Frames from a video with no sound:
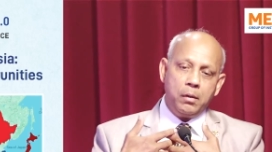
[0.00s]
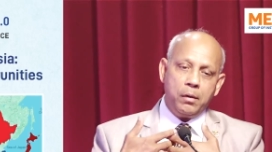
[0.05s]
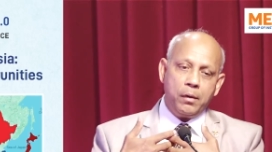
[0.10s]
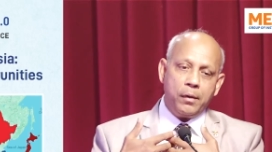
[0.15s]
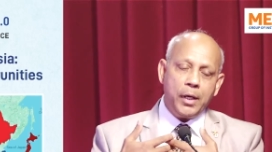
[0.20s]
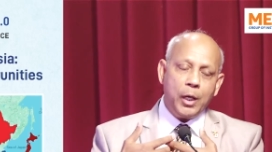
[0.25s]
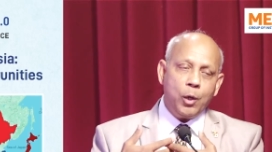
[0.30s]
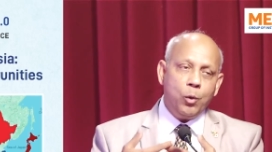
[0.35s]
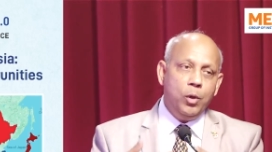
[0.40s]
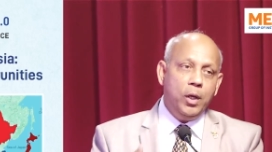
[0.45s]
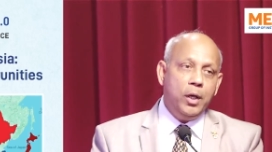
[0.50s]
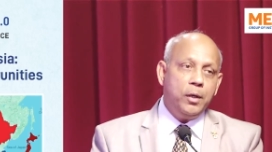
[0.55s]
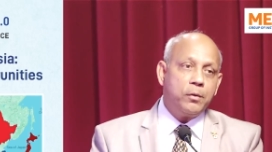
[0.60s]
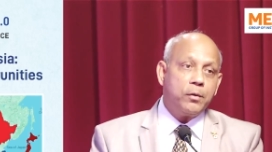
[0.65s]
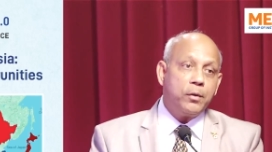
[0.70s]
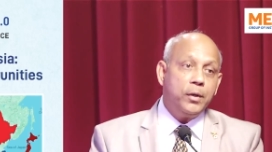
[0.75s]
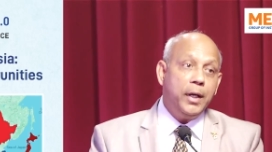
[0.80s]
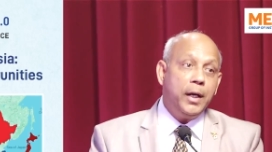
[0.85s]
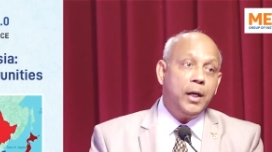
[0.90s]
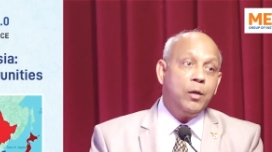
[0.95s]

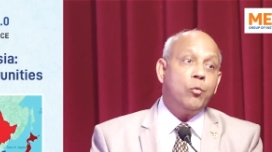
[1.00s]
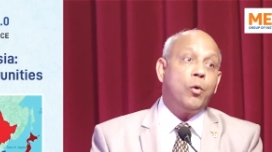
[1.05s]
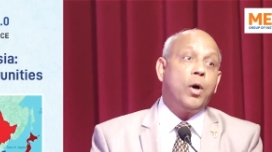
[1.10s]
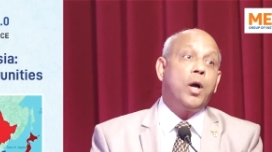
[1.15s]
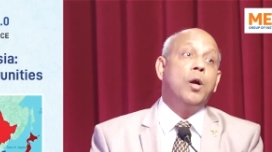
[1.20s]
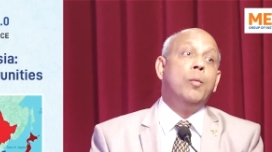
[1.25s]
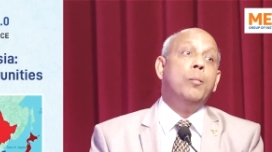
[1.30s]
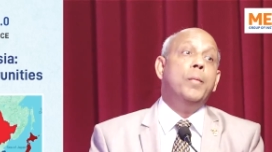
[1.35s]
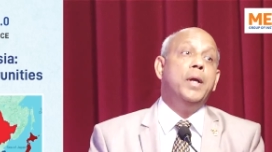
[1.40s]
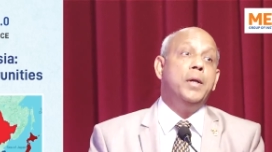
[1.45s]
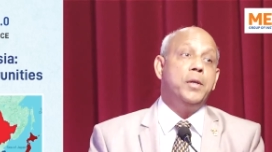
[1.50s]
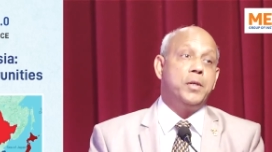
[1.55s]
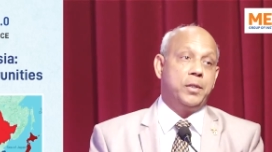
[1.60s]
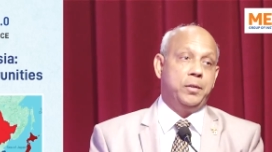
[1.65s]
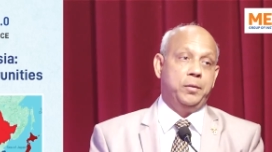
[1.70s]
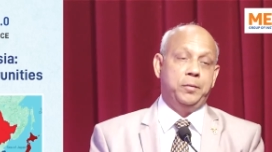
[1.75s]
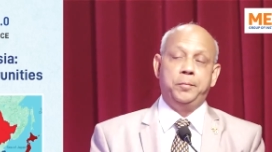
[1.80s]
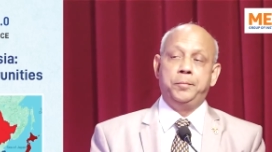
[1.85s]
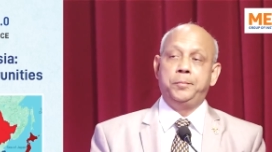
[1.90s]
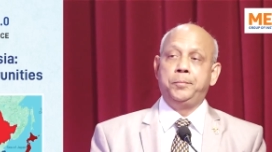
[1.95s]
regulatory environment.
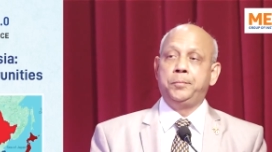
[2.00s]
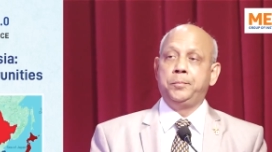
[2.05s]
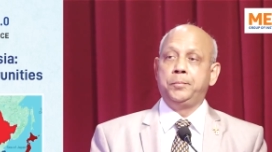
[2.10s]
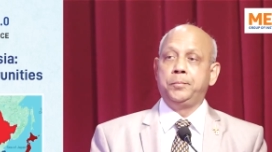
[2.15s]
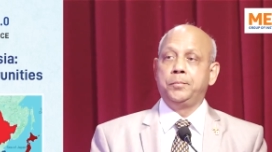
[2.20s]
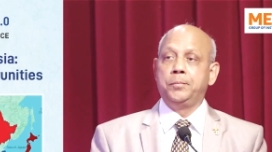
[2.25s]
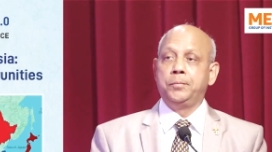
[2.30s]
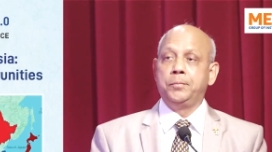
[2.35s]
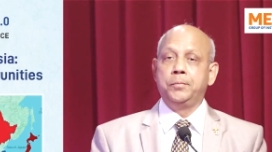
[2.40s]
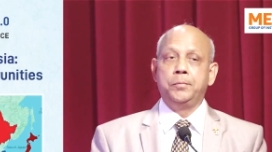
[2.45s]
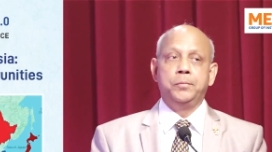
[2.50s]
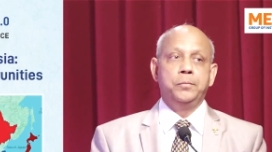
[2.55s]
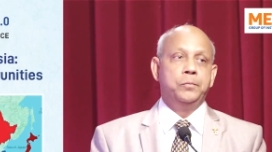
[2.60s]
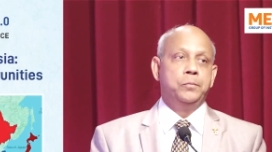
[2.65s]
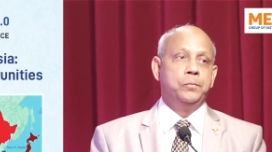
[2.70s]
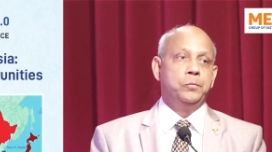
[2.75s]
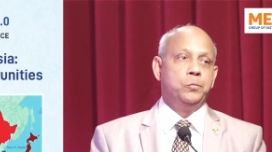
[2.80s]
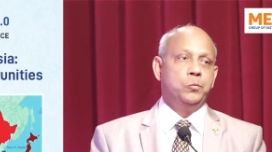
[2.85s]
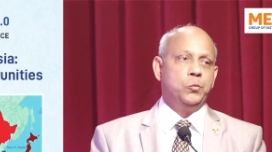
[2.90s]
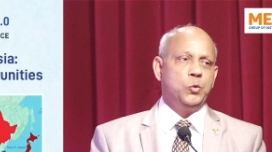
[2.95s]

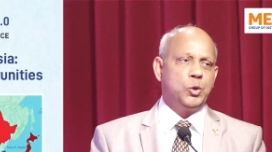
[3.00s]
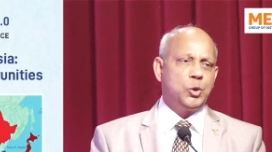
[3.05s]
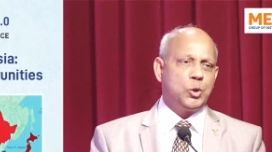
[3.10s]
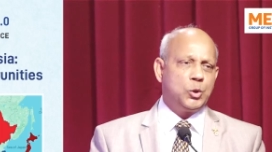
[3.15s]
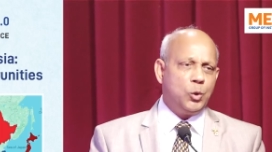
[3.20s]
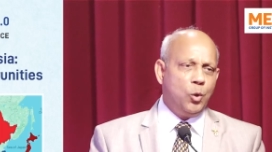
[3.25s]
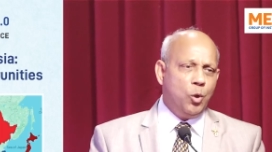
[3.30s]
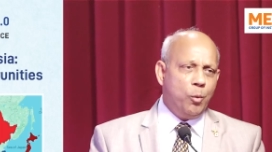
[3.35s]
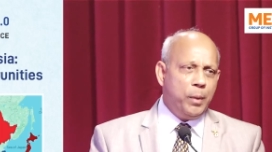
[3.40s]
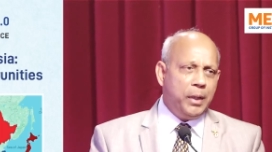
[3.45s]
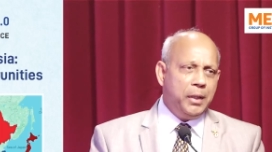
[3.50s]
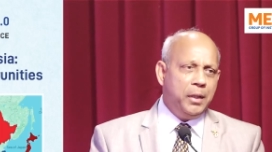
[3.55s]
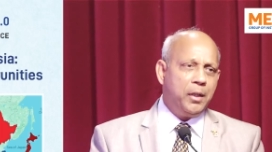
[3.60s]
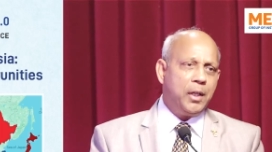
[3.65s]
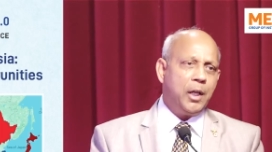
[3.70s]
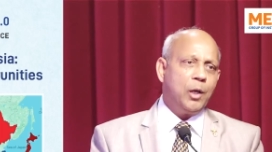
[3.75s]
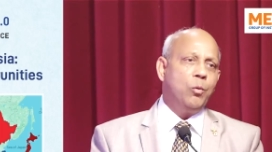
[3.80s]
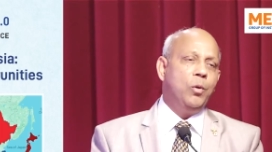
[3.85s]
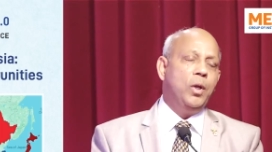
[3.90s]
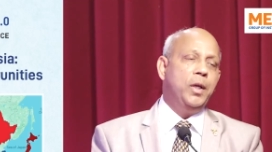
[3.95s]
So many
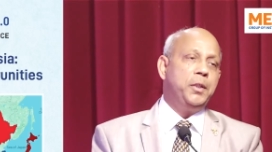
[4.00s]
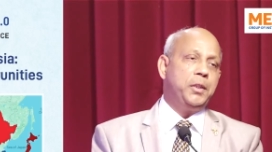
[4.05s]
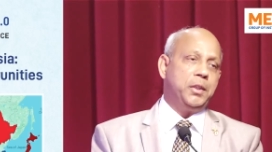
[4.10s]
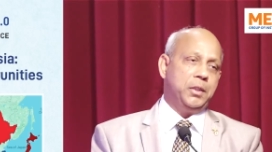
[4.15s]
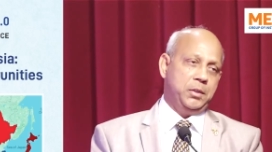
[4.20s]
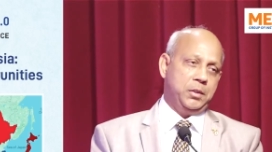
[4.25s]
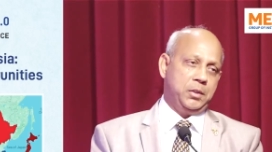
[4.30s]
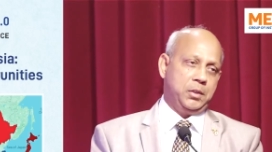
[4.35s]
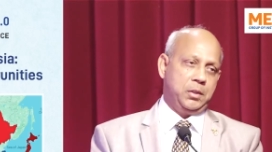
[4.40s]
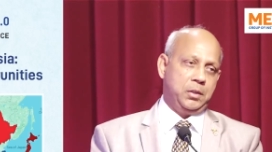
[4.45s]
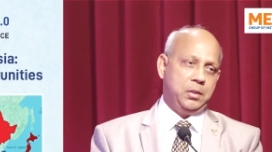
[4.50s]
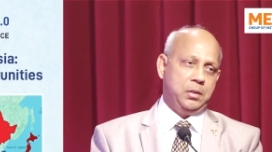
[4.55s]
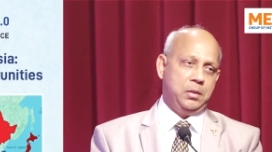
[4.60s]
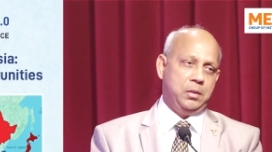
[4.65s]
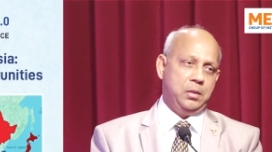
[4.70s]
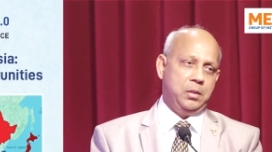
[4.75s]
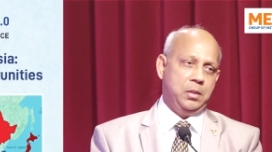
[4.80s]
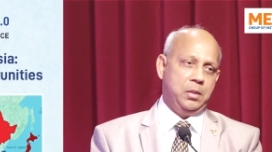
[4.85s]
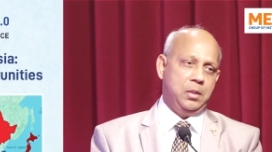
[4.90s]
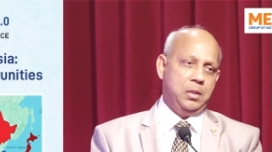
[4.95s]
regulations.
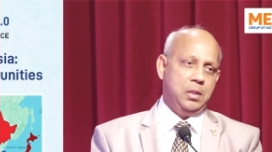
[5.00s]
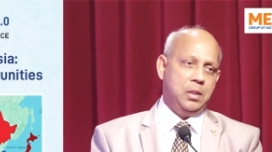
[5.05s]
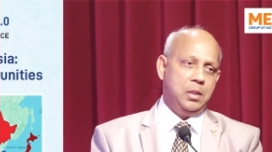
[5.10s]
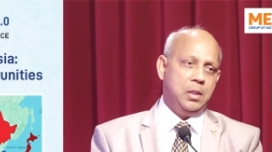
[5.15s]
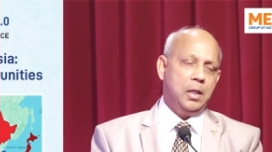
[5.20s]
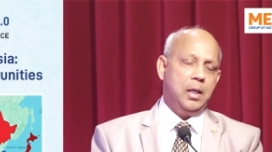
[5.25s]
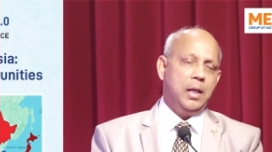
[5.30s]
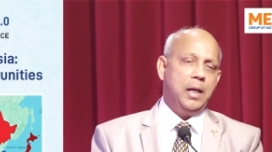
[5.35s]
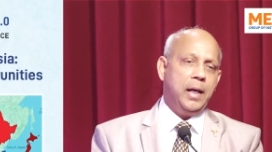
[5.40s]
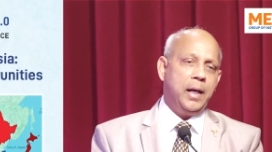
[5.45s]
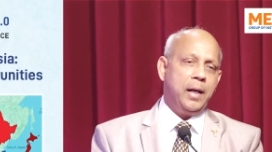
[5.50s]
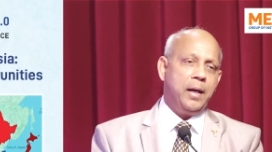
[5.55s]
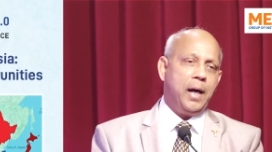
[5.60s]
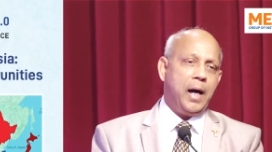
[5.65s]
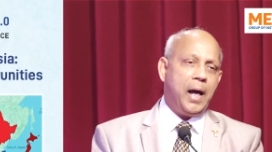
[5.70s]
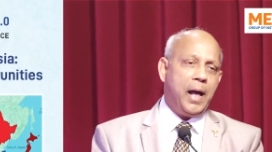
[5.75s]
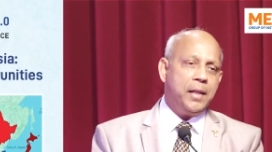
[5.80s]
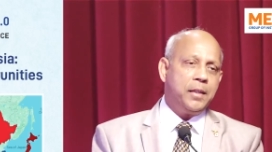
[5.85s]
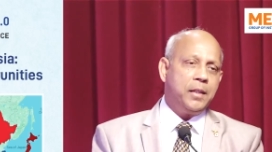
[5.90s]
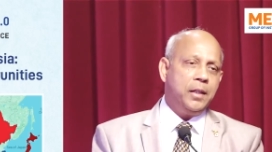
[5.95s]
And
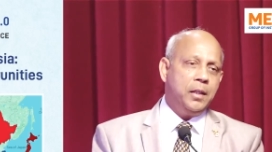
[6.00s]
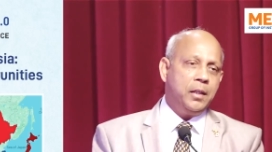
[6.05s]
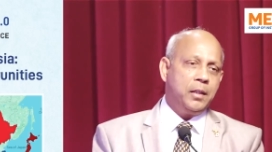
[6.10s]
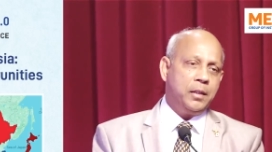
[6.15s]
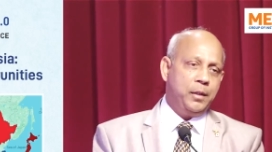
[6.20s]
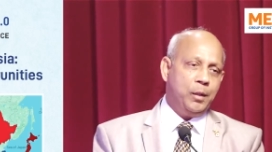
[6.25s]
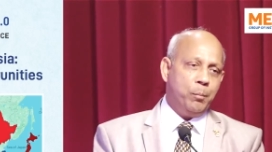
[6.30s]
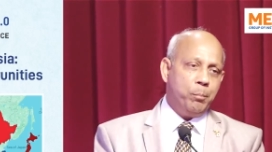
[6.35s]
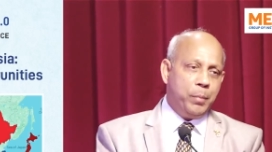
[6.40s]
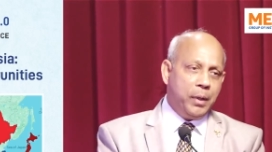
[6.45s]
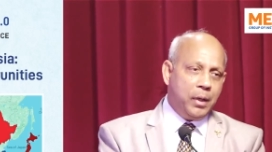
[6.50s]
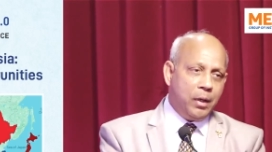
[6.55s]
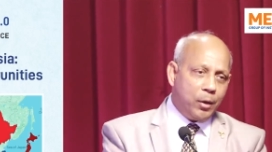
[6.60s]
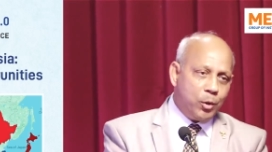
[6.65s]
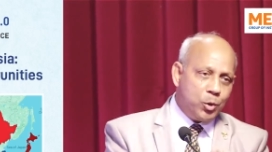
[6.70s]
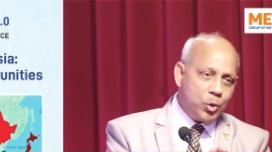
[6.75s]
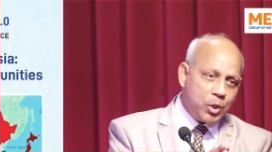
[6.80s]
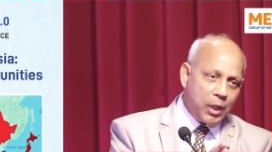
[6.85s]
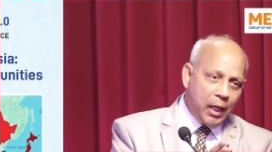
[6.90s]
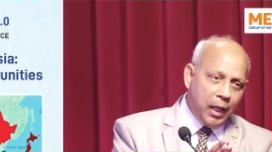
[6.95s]
I think the bigger
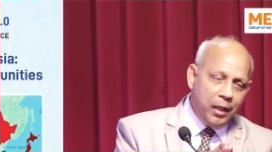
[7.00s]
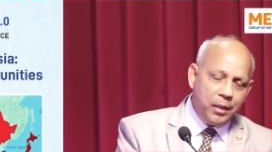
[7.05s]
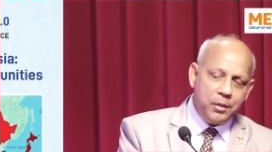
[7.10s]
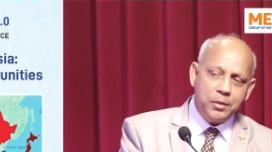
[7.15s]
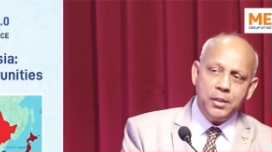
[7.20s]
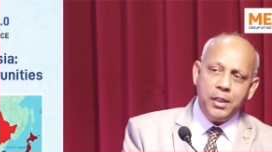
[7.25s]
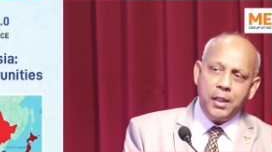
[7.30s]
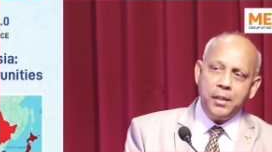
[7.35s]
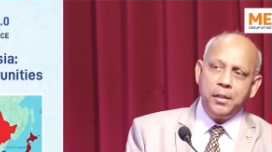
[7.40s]
challenge that